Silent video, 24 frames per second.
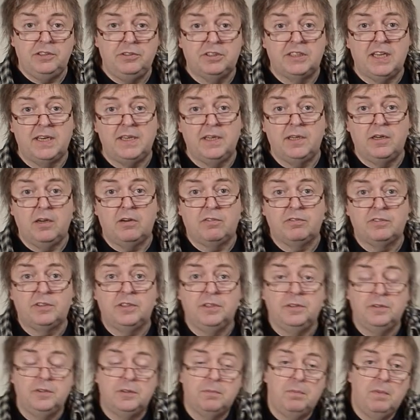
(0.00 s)
you send it off
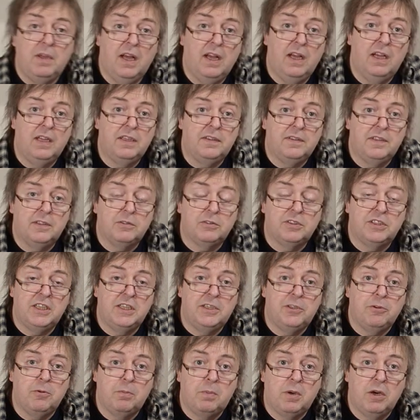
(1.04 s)
to them, and they'll
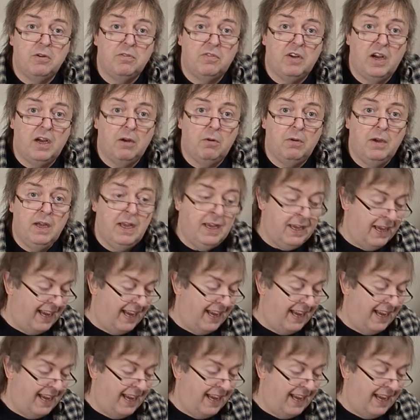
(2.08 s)
send you a profile.